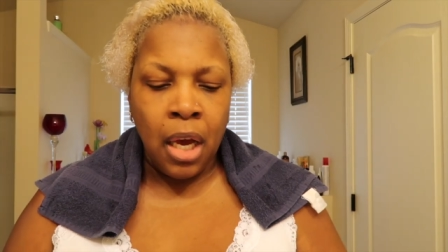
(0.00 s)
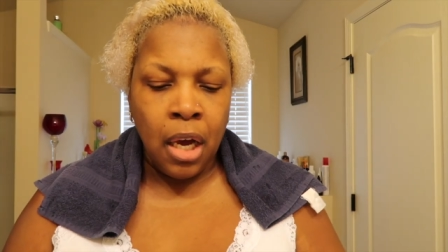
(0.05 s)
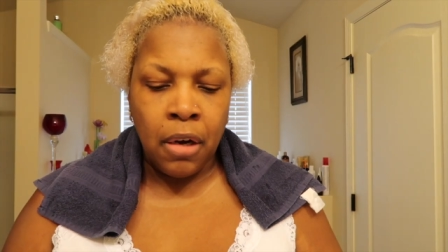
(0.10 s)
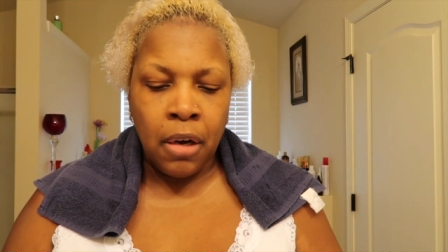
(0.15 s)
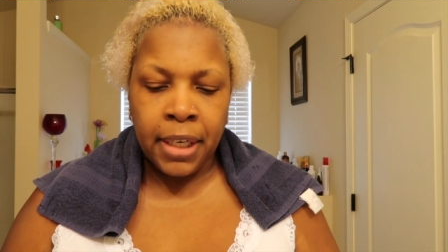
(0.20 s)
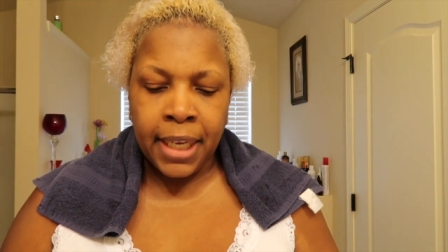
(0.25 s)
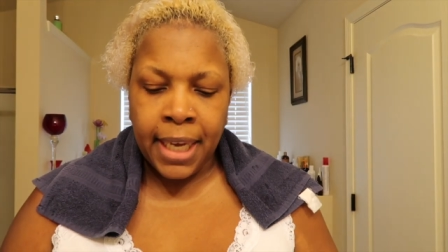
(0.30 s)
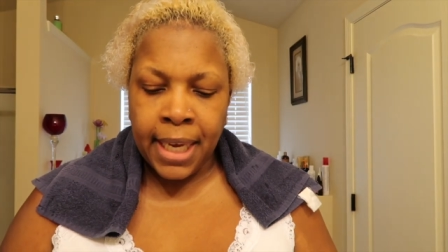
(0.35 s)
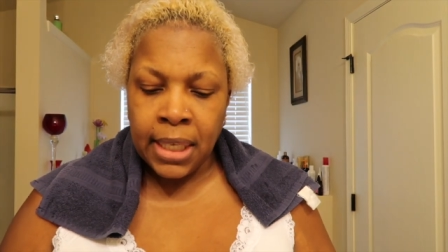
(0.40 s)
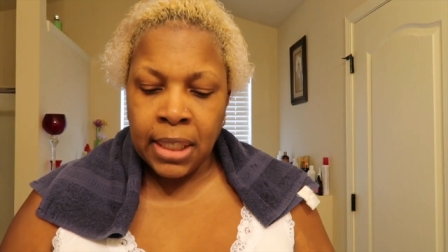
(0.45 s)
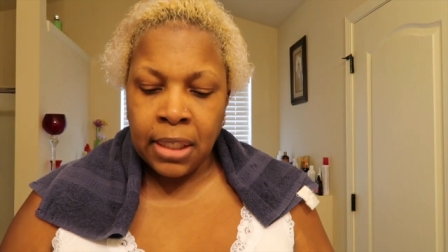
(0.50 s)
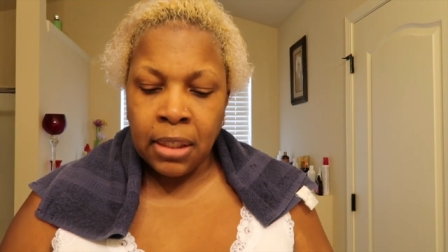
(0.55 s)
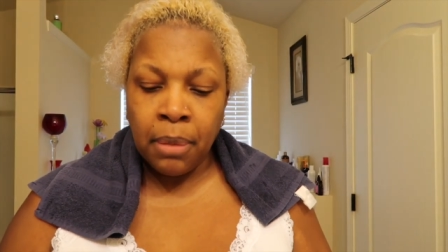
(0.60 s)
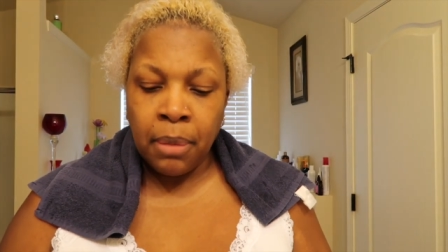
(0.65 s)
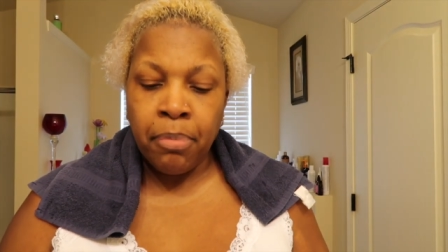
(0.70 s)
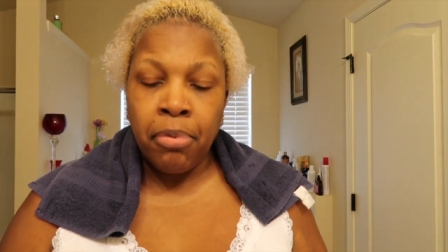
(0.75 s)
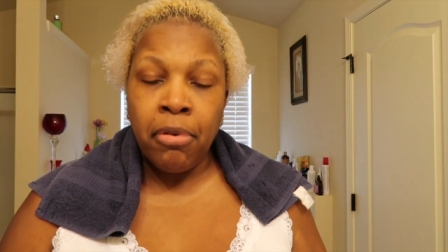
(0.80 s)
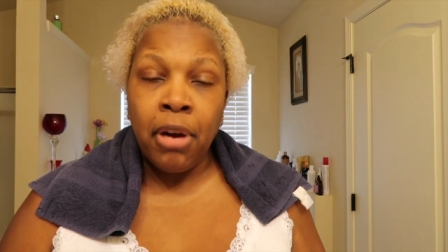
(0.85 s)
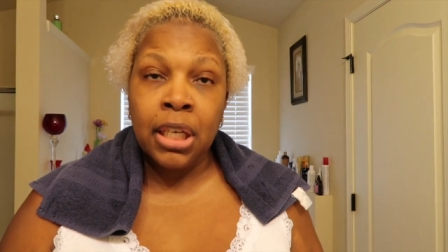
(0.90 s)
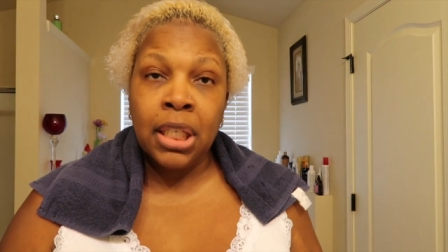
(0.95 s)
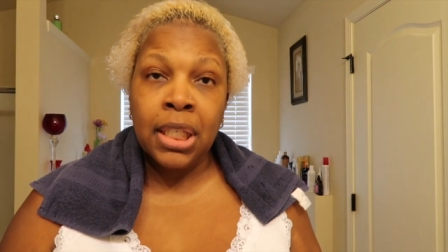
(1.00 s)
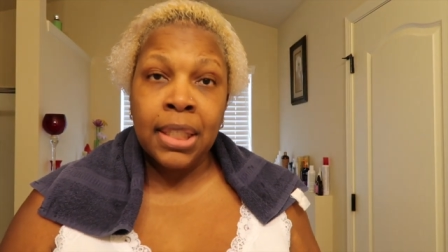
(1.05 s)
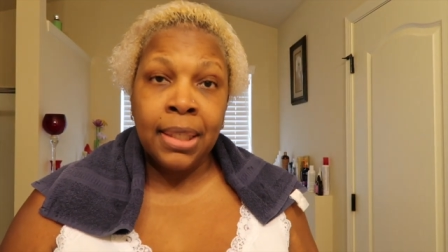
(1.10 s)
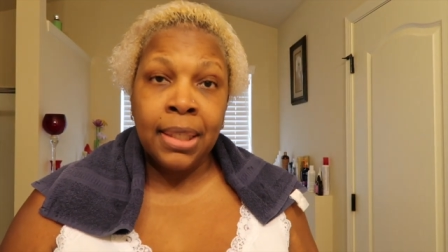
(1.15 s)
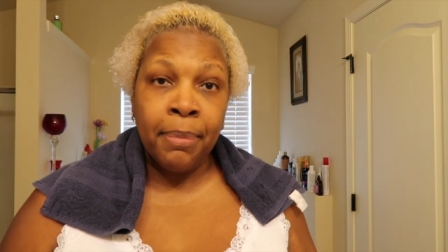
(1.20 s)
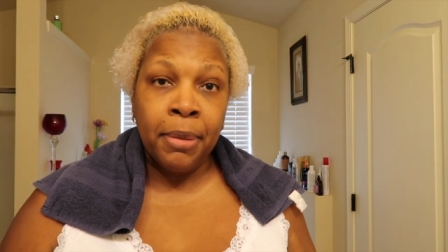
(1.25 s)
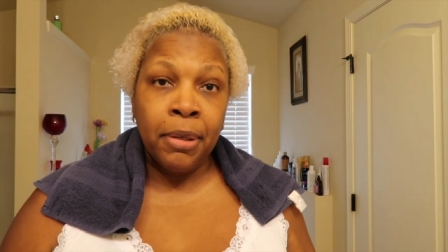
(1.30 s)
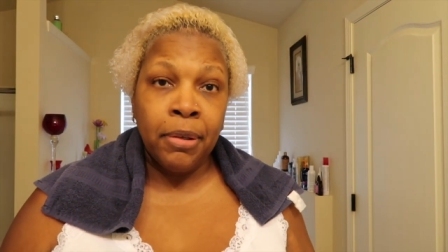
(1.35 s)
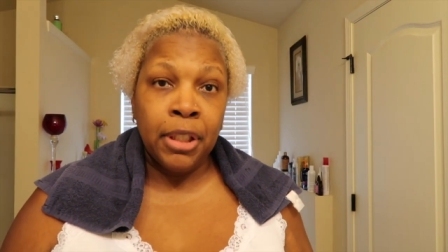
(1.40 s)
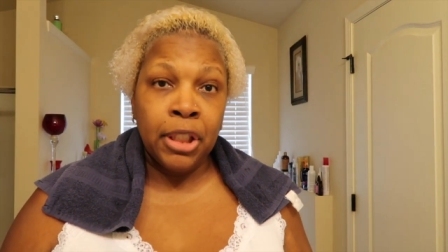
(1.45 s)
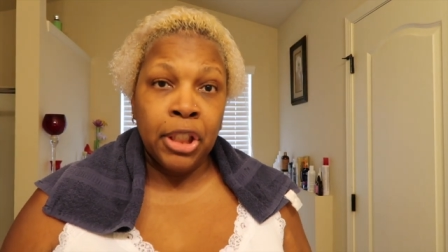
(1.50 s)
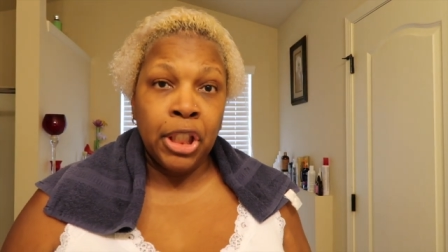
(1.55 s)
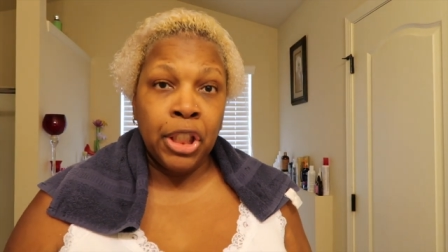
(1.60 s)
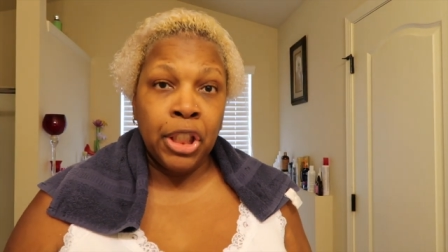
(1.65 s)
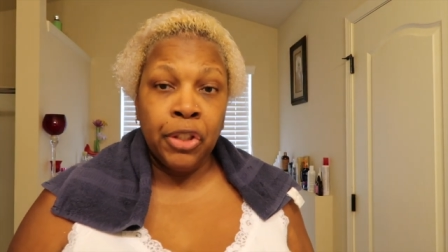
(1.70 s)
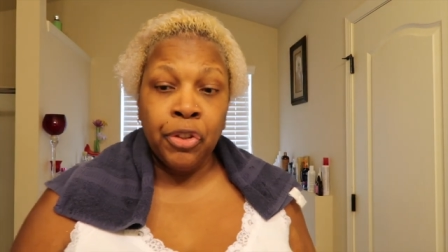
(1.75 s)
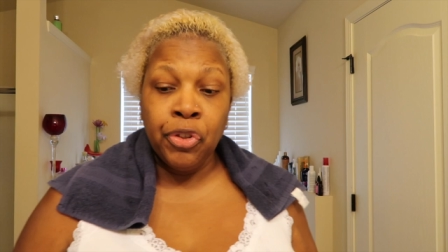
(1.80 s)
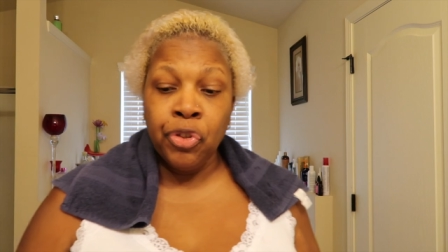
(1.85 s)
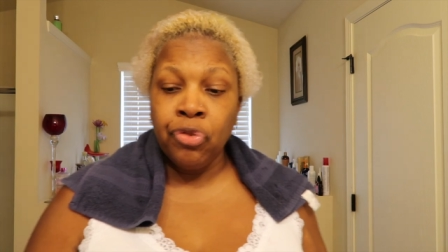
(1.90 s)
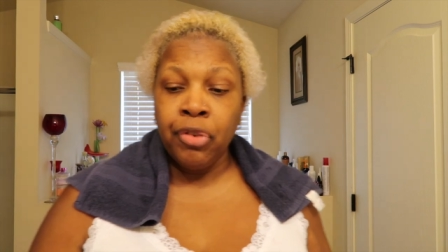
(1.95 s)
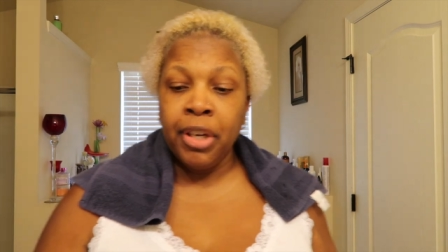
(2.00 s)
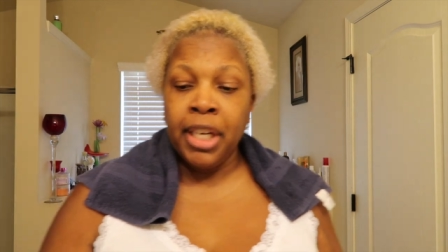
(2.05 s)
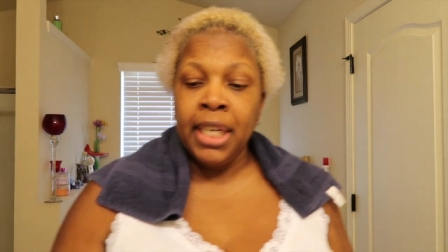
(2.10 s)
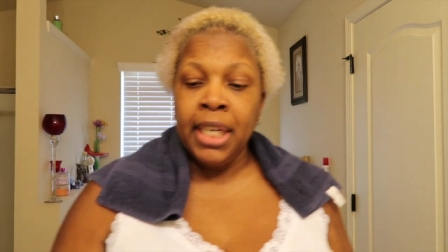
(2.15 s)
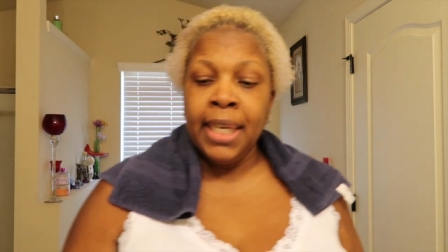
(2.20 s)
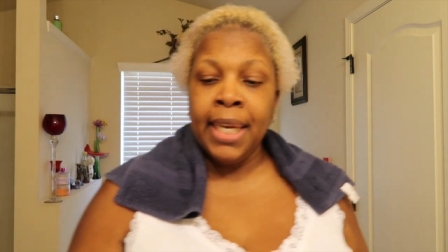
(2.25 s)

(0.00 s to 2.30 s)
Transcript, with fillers: Okay, so the products I'm going to use right